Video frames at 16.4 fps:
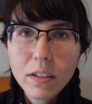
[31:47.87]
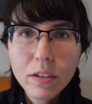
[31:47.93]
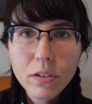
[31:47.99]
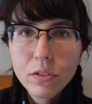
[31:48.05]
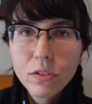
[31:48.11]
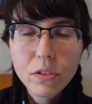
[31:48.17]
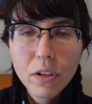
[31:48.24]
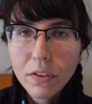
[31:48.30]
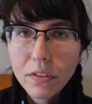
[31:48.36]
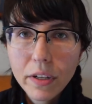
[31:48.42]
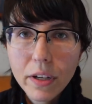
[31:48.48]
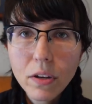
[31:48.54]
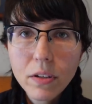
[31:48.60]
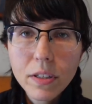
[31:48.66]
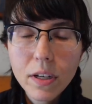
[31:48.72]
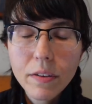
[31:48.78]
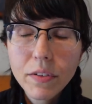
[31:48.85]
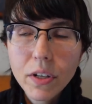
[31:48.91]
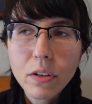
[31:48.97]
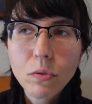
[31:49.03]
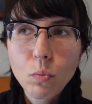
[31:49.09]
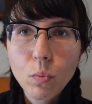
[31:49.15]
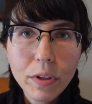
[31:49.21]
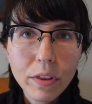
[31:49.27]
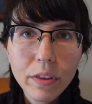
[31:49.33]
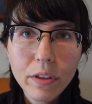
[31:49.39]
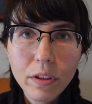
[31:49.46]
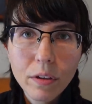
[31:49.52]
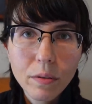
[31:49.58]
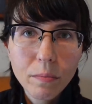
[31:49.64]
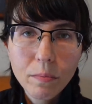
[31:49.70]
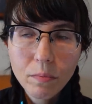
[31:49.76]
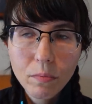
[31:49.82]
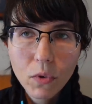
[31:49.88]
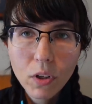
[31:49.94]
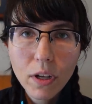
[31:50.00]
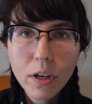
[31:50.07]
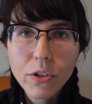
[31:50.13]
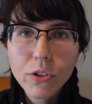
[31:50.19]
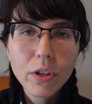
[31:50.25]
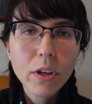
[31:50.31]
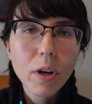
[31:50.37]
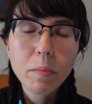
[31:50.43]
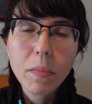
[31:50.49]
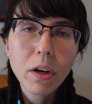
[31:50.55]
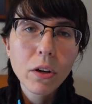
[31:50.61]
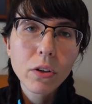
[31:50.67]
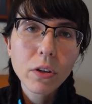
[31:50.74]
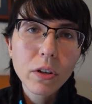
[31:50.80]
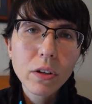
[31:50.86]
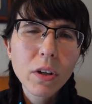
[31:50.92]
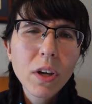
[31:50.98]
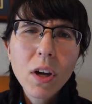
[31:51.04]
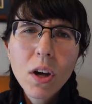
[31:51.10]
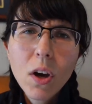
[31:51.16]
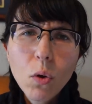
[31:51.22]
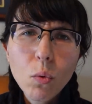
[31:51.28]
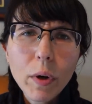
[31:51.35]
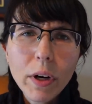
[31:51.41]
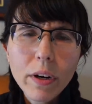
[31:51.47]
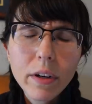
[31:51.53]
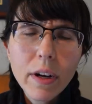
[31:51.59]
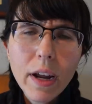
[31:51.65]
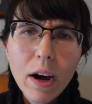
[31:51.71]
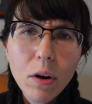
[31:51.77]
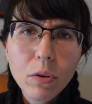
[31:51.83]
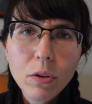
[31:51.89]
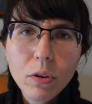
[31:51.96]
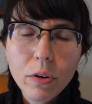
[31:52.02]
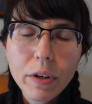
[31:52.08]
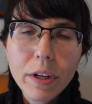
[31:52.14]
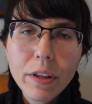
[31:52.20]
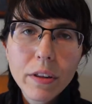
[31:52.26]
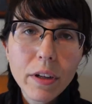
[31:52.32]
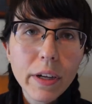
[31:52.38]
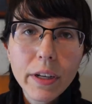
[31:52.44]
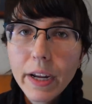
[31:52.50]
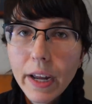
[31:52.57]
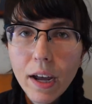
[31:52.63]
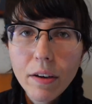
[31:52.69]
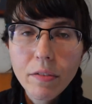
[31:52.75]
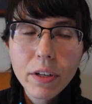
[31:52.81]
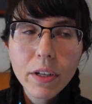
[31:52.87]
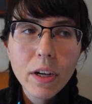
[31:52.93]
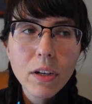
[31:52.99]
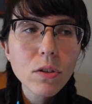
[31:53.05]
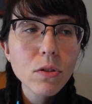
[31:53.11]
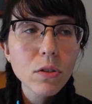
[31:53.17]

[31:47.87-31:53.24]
There's nothing else I've done with the clutch and I'm not gonna wear it out or anything and I haven't yet.